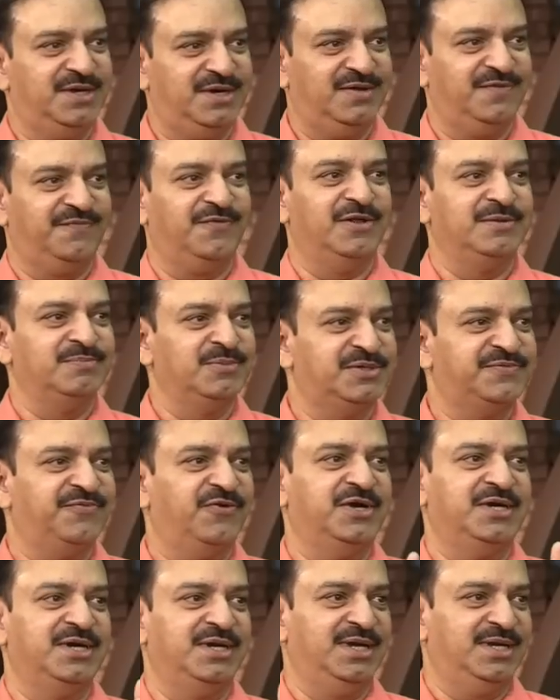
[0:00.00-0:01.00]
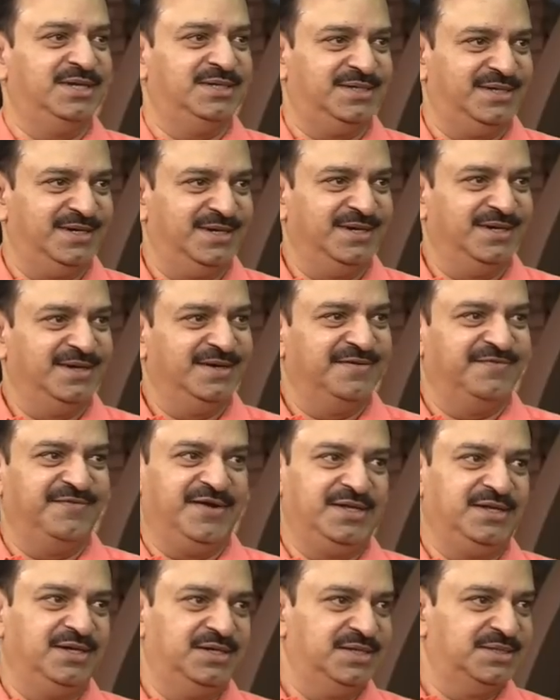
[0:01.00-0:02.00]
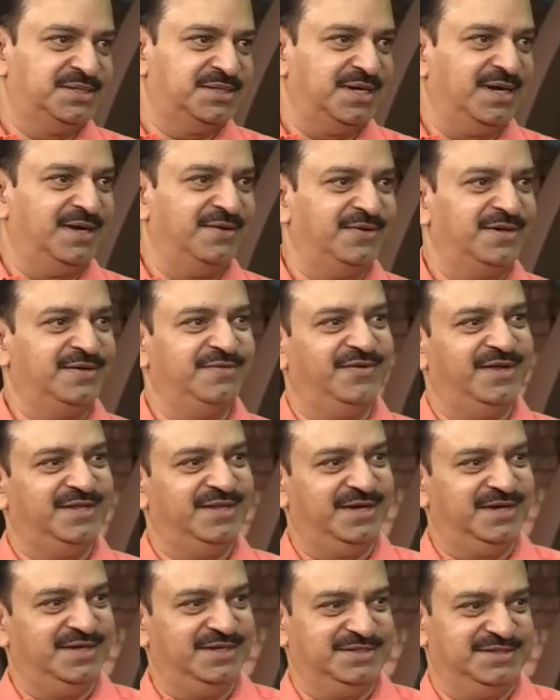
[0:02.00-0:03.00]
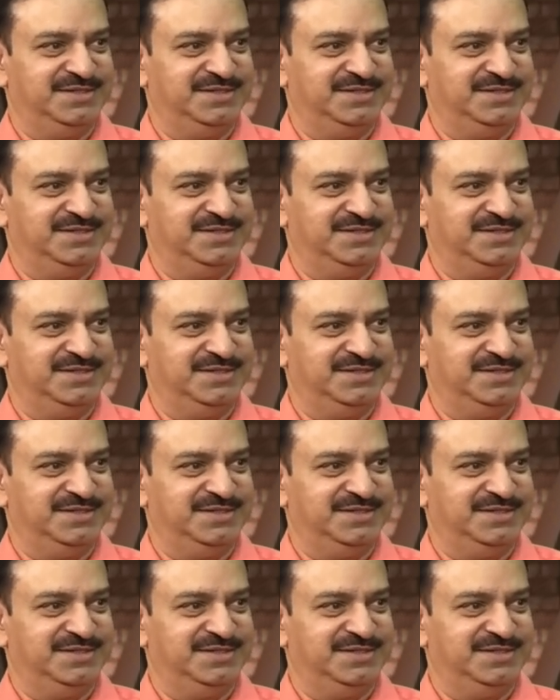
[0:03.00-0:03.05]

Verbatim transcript: of almost 40 days. Whether it is Shravan, whether it is